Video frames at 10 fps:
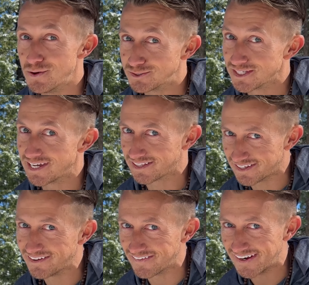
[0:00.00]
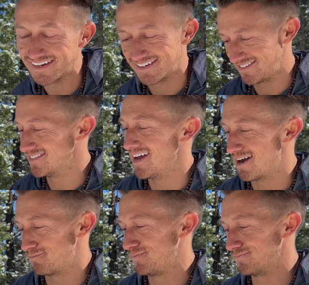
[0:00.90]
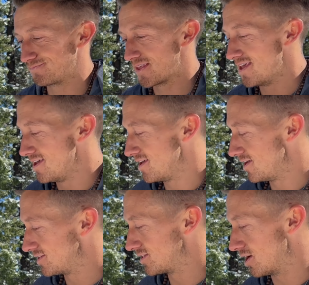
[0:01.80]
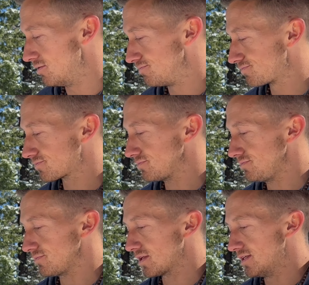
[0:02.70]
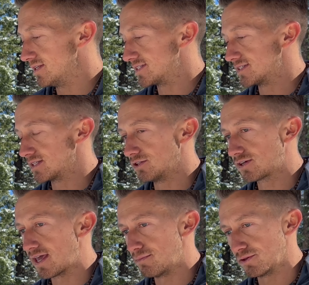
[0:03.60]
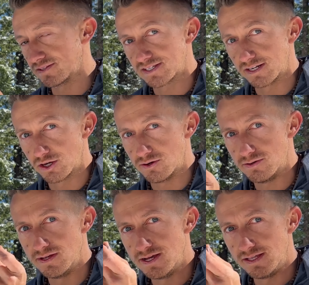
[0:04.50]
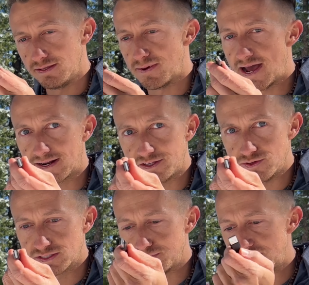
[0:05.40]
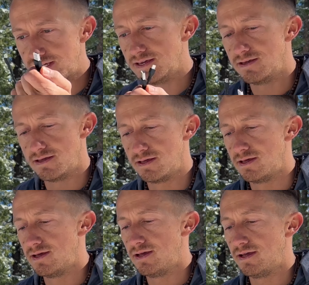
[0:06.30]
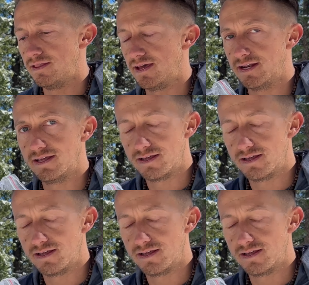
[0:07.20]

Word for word: Most likely, right? Yeah. So this is the little cable that's gonna go the back, USB, and then